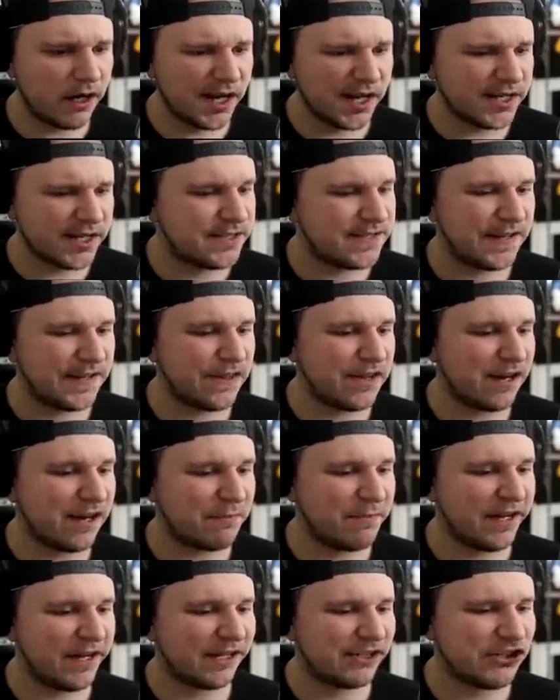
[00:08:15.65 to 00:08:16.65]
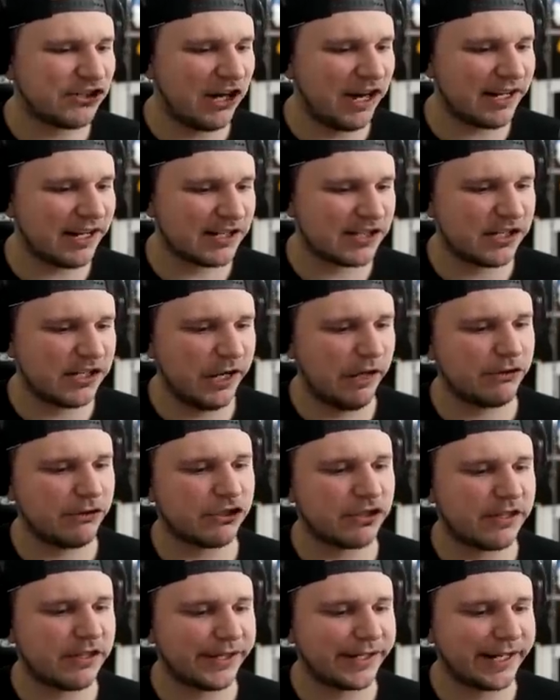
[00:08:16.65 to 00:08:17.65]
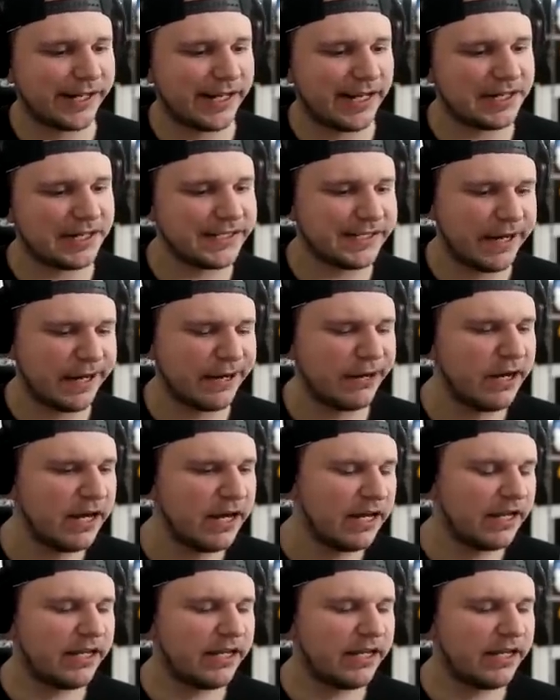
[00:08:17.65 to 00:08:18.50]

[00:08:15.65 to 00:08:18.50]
I can see there, Big Chug is. Don't you think I can see him?